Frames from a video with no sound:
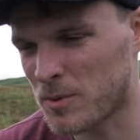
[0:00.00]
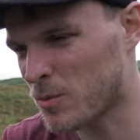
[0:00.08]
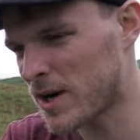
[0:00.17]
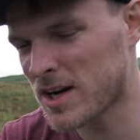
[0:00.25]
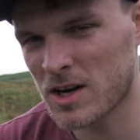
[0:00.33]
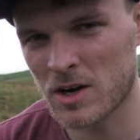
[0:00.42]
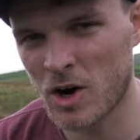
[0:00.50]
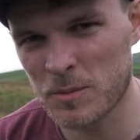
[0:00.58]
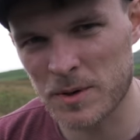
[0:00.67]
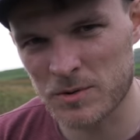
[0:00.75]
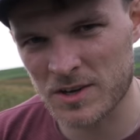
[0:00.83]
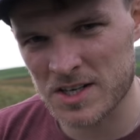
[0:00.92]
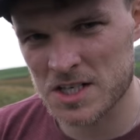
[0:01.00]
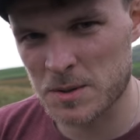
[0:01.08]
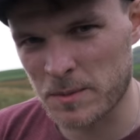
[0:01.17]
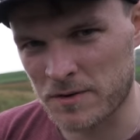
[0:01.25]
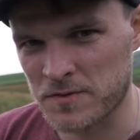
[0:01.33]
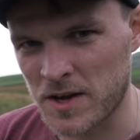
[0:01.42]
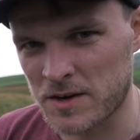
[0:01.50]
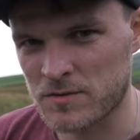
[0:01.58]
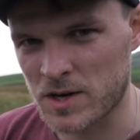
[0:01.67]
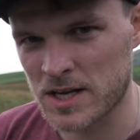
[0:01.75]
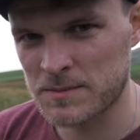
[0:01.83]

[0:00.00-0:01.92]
but when I got home it was actually my favourite